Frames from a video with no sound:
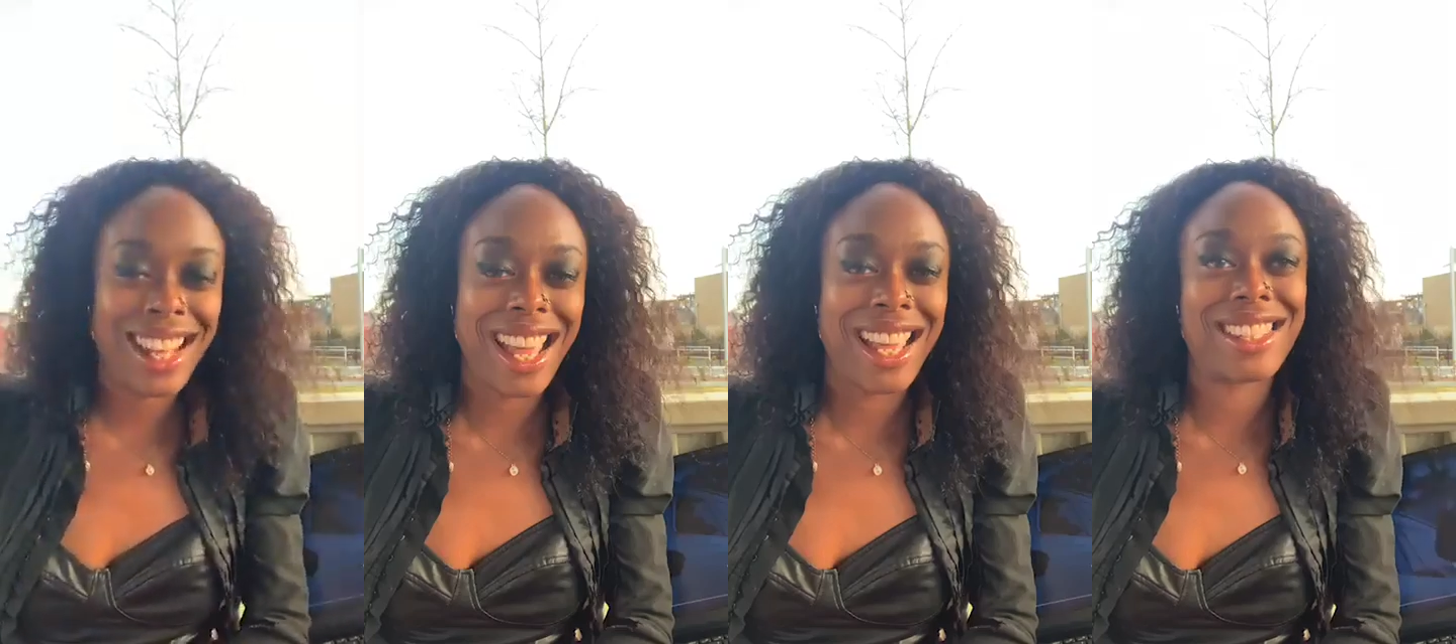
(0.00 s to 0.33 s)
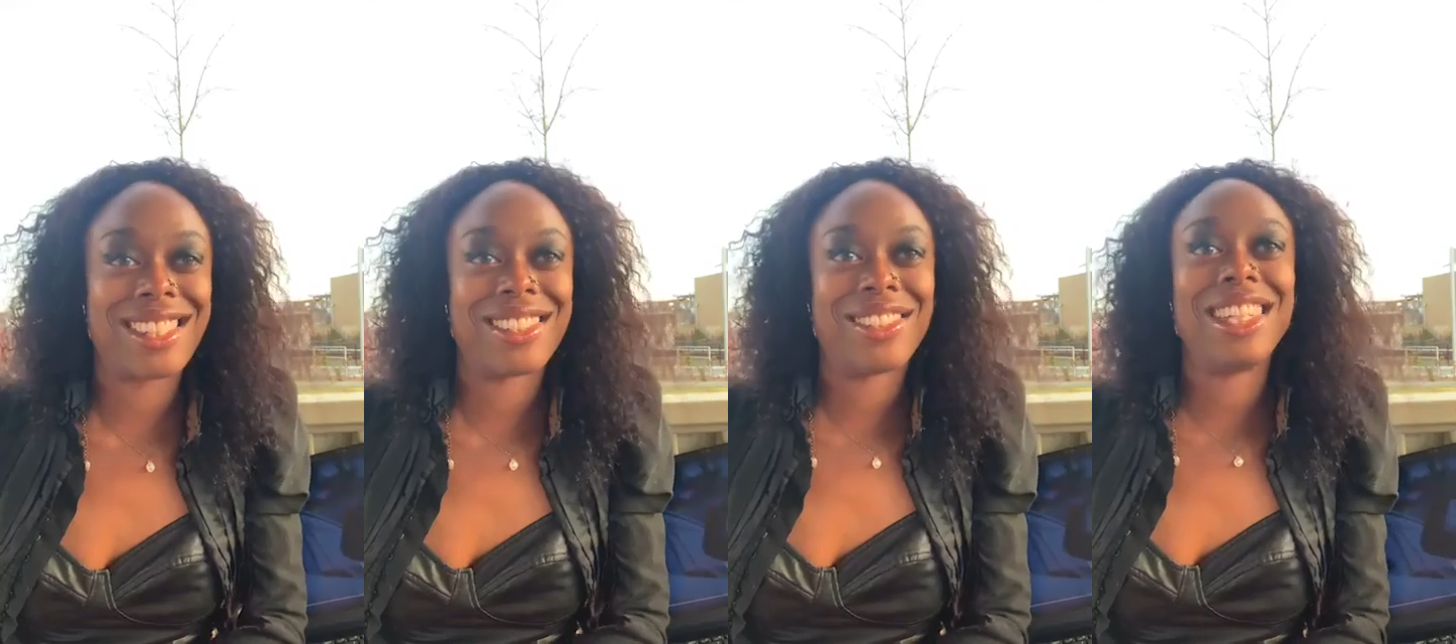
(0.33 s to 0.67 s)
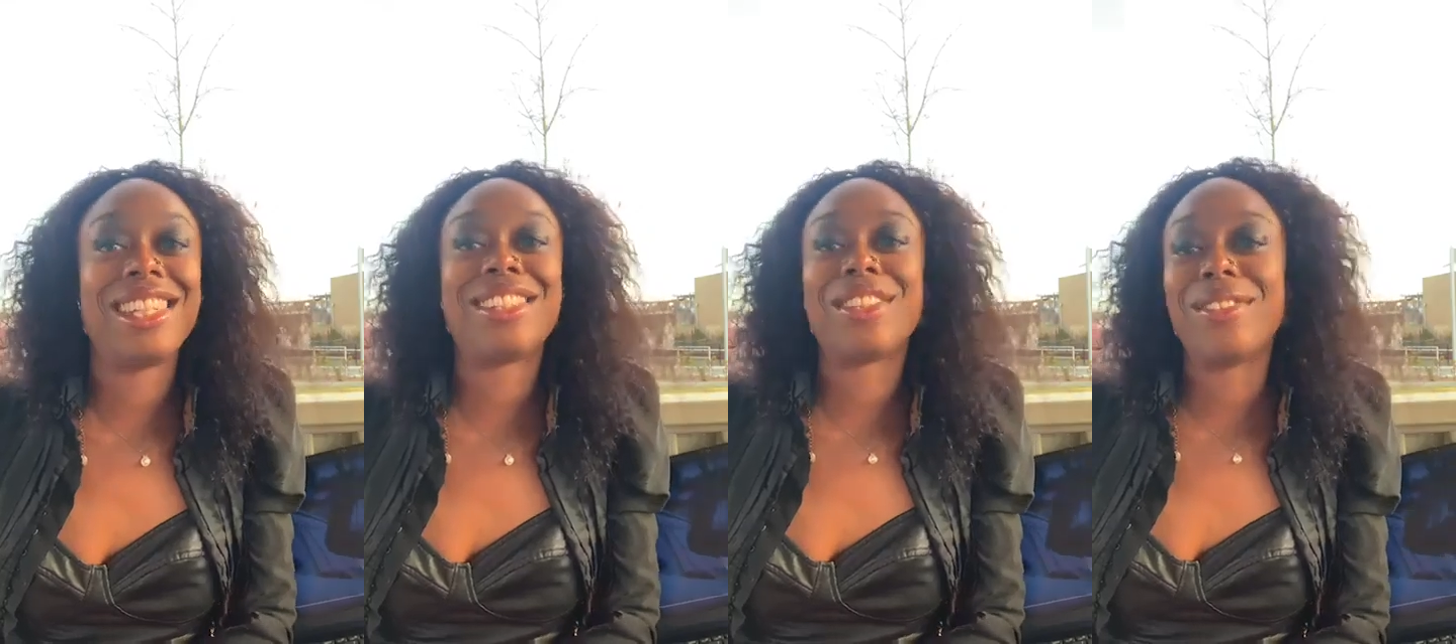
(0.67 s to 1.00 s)
has to
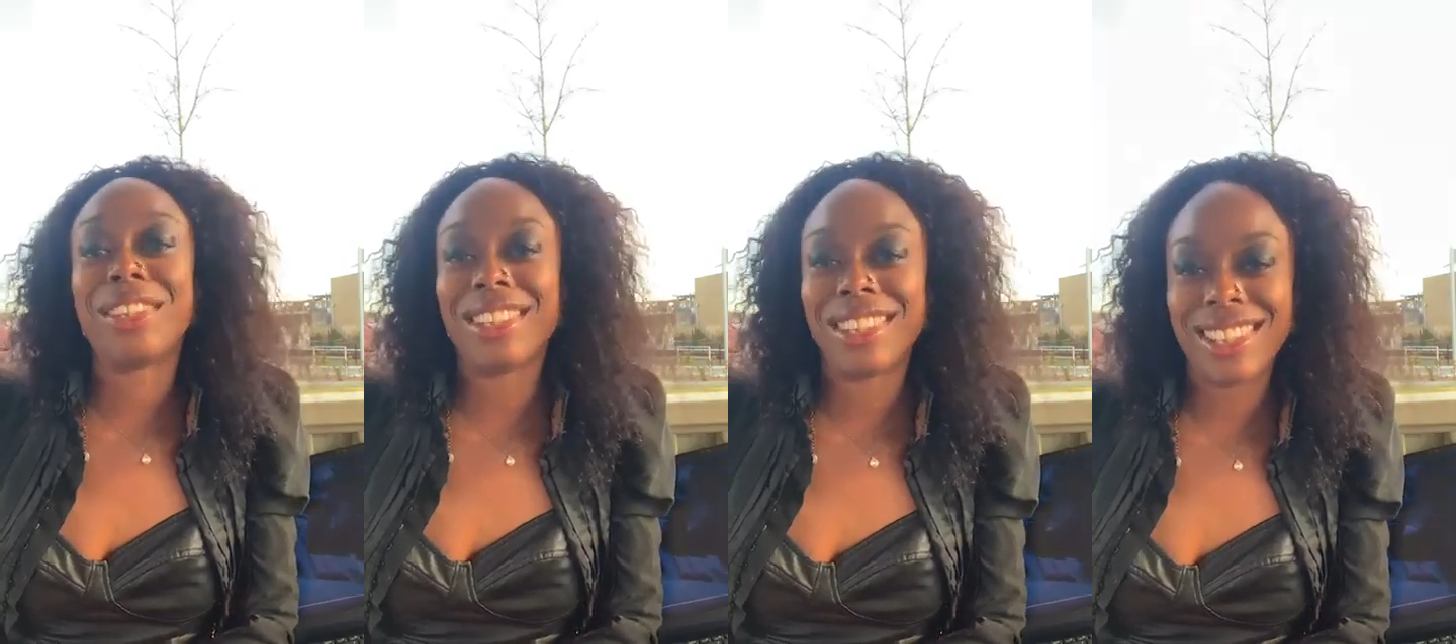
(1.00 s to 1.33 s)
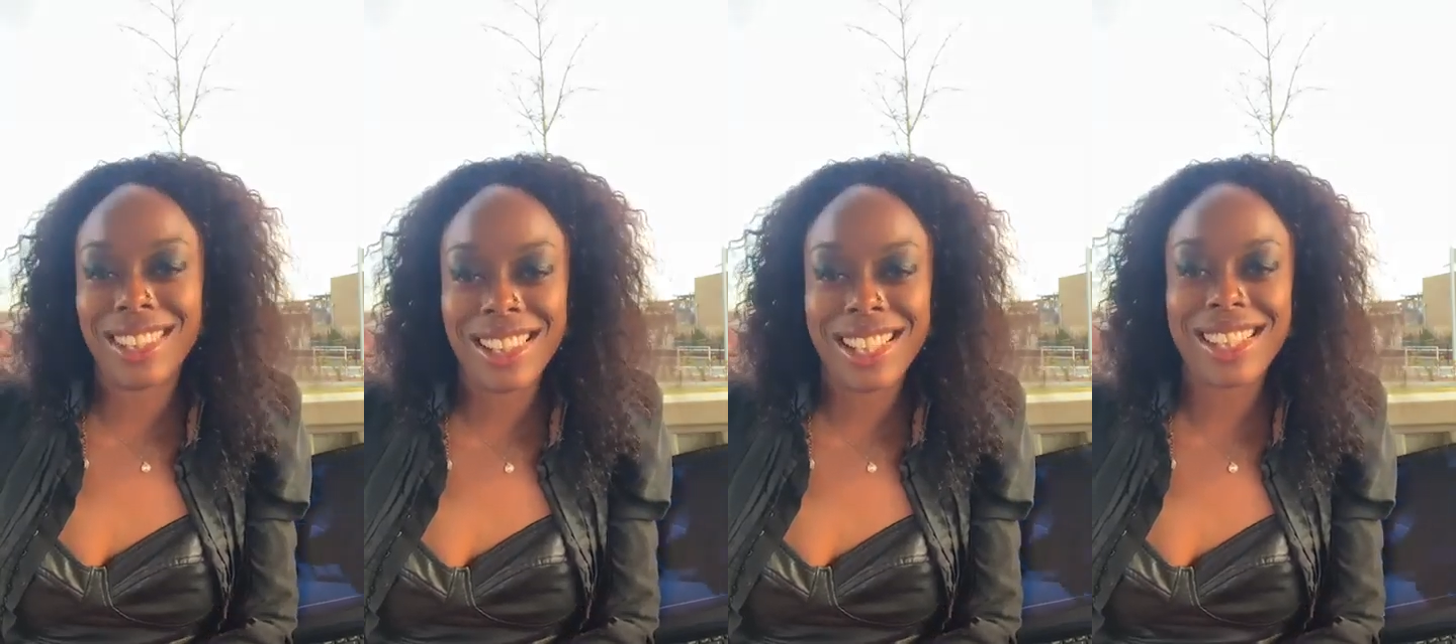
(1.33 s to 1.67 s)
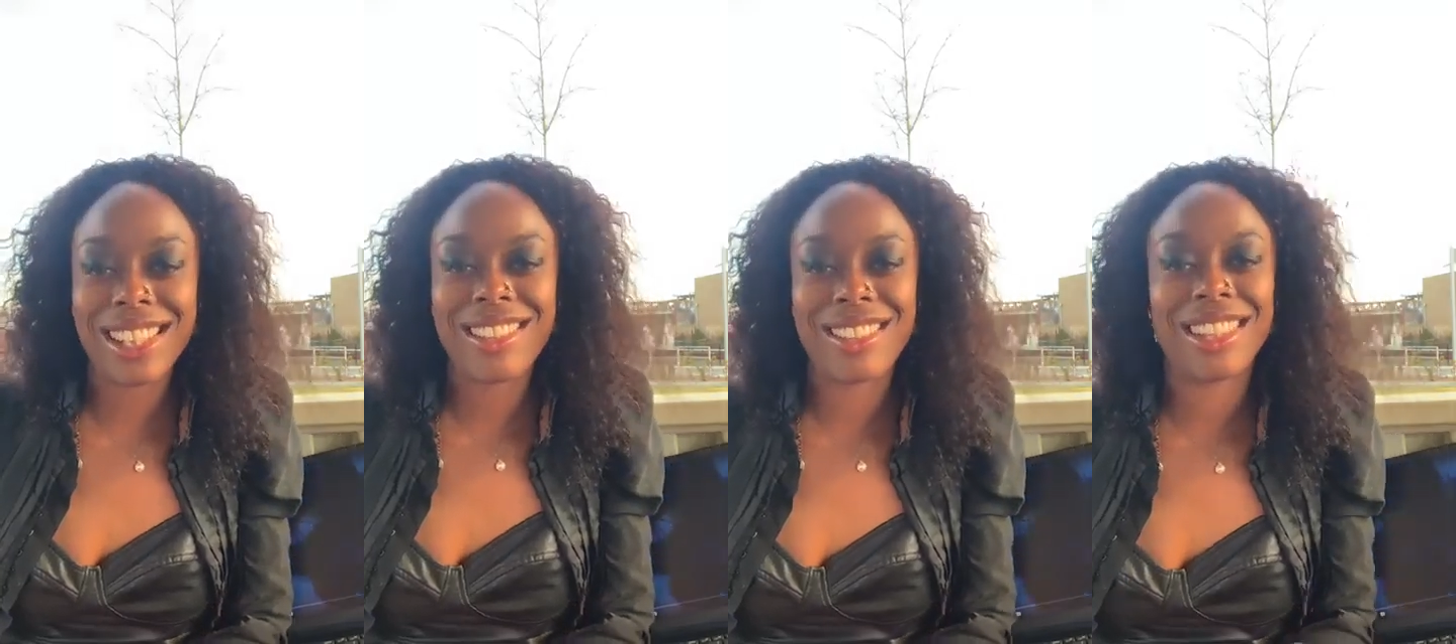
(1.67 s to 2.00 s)
intervene and
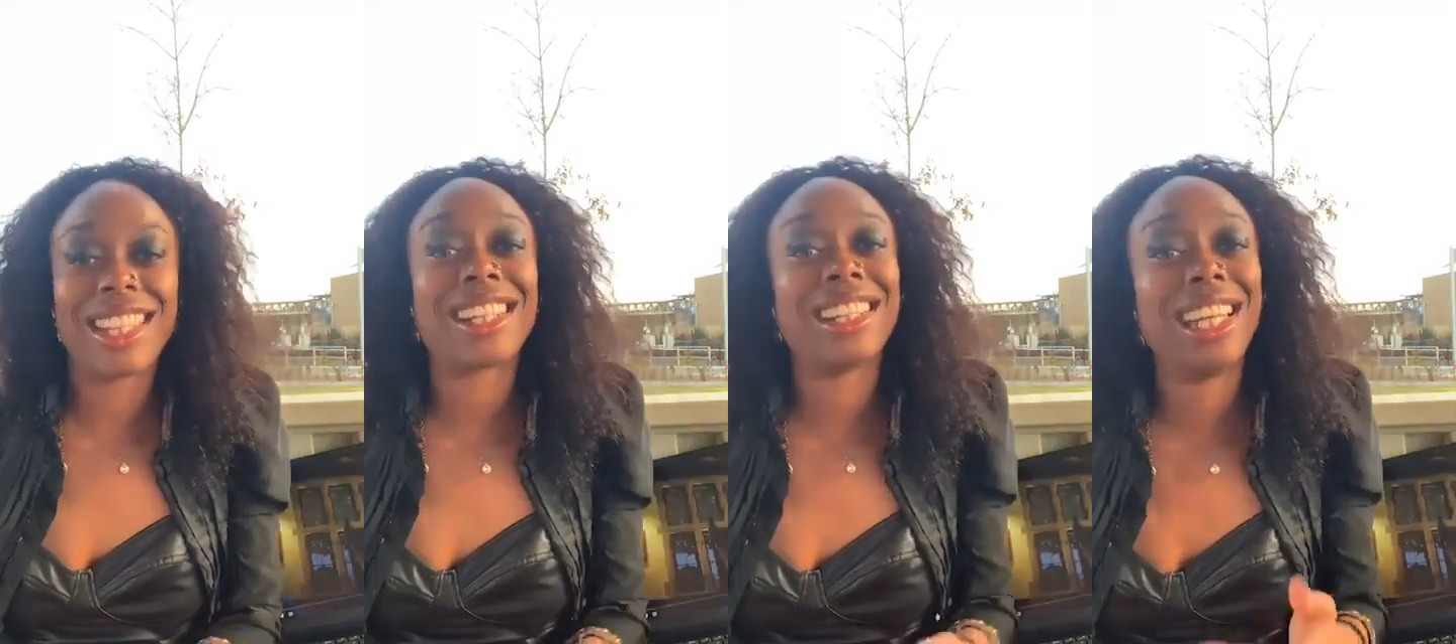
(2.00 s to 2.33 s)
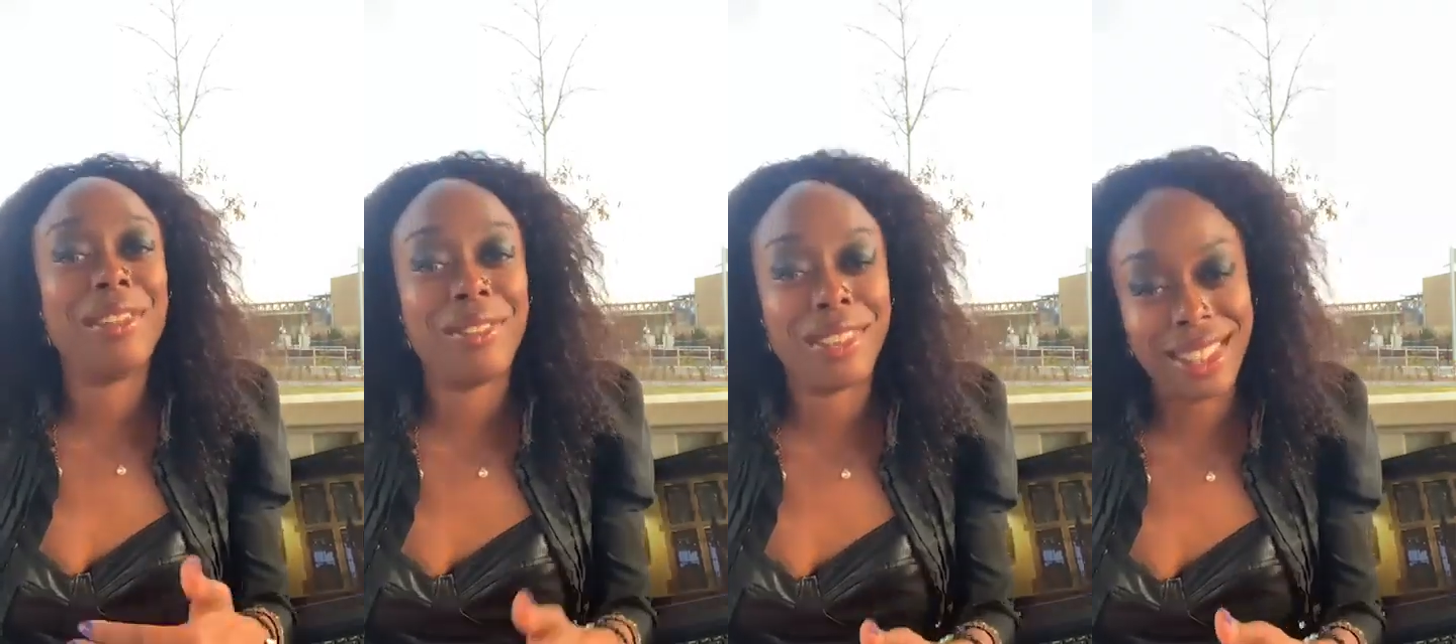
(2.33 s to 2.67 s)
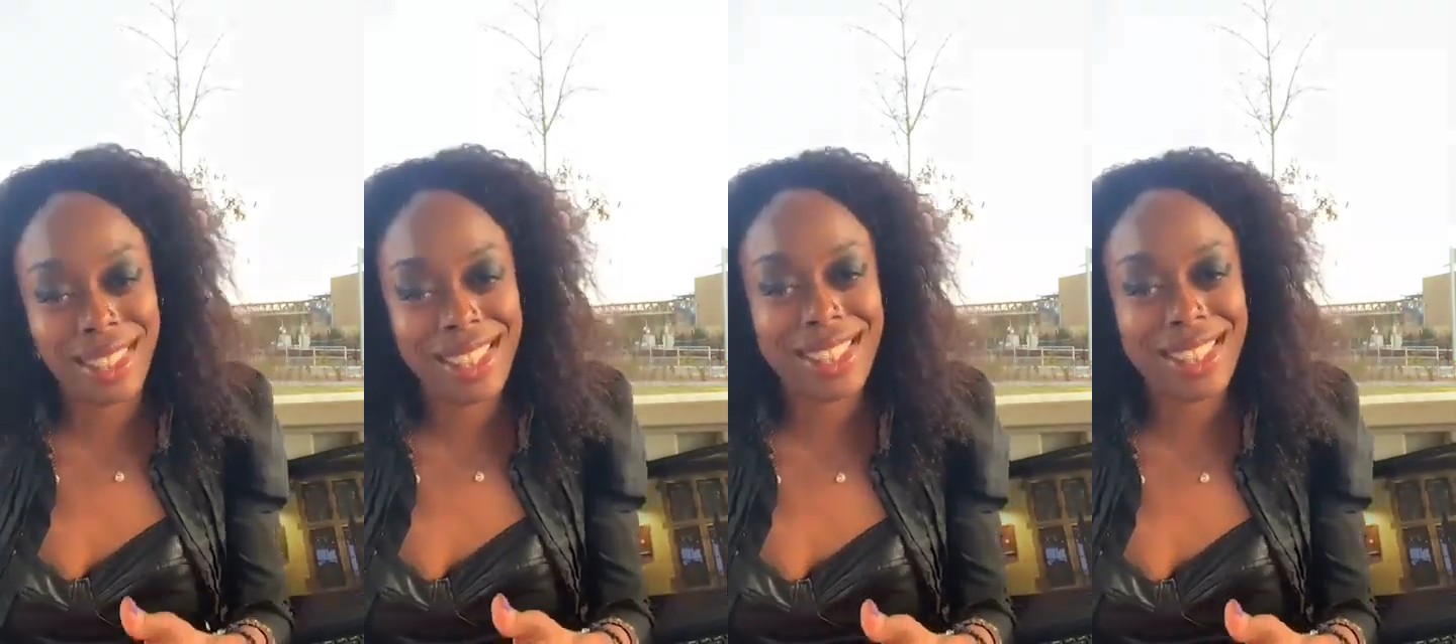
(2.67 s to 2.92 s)
essentially claim me